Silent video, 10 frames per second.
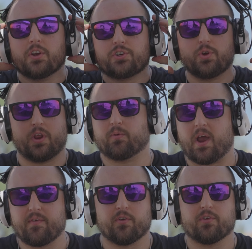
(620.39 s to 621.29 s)
shooting
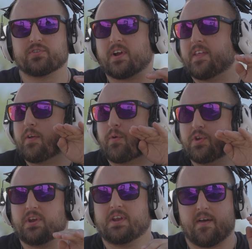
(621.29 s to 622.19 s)
rifles or anything where
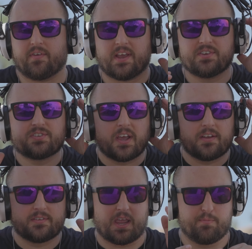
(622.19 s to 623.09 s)
you need to have a nice
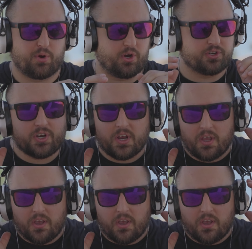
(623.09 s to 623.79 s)
tight perch.